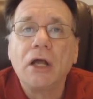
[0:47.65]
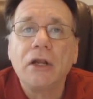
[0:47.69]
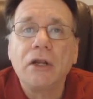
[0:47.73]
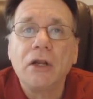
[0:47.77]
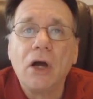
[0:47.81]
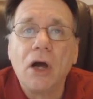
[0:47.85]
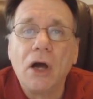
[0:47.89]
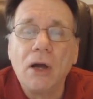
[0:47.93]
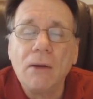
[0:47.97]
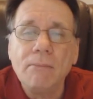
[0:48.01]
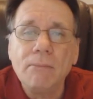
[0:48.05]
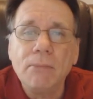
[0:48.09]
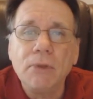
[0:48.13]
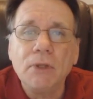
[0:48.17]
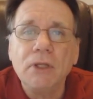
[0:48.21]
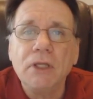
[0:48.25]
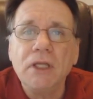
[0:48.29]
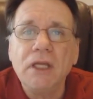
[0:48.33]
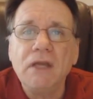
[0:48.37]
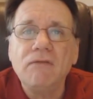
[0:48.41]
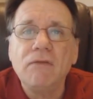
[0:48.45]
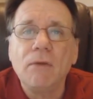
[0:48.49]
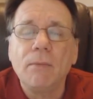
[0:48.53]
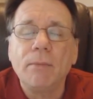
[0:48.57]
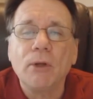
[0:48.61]
an
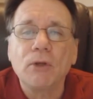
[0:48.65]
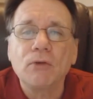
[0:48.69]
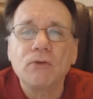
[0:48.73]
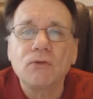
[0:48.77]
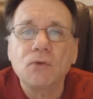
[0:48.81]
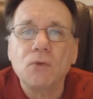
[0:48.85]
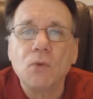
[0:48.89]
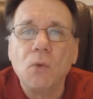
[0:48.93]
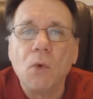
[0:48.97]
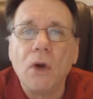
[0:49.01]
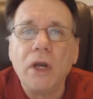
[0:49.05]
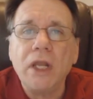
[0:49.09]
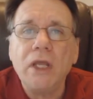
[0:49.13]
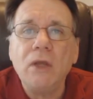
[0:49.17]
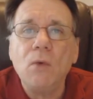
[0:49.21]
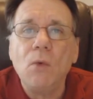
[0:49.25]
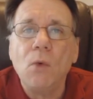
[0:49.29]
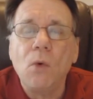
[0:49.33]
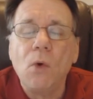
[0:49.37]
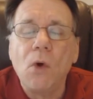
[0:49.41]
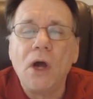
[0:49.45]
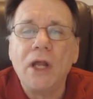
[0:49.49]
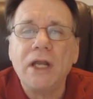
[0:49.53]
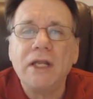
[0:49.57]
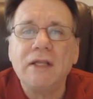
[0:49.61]
unbelievable
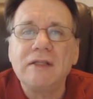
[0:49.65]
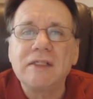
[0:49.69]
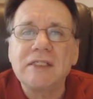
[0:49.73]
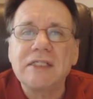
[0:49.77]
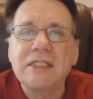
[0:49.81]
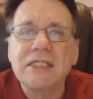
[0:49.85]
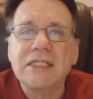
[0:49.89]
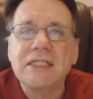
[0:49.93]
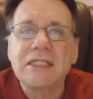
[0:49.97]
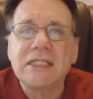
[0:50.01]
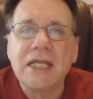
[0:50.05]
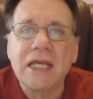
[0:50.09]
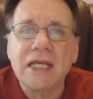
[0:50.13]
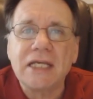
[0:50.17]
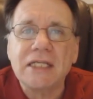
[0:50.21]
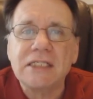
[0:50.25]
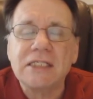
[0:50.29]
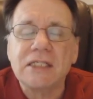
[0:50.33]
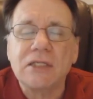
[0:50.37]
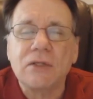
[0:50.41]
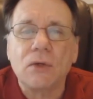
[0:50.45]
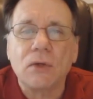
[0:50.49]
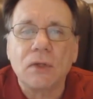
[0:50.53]
21-6